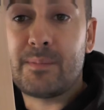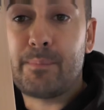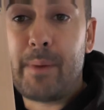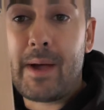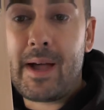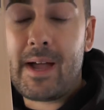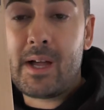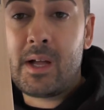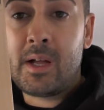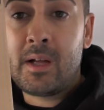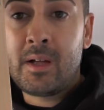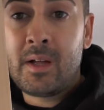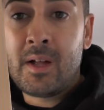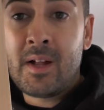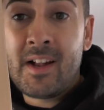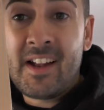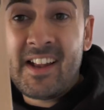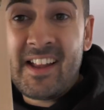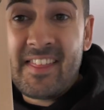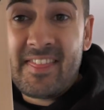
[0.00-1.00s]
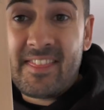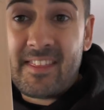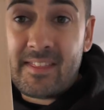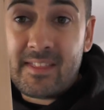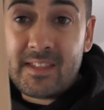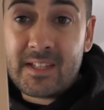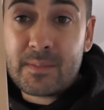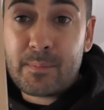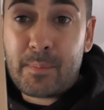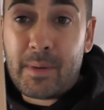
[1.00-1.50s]
better, then
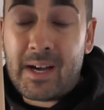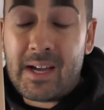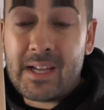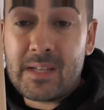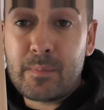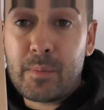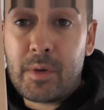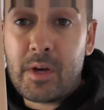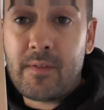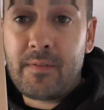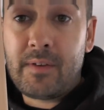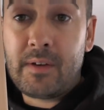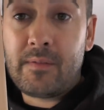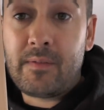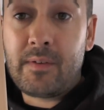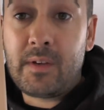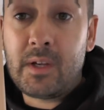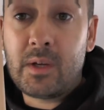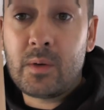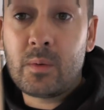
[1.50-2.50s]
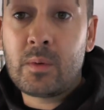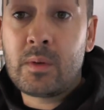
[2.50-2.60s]
this bat is perfect for you.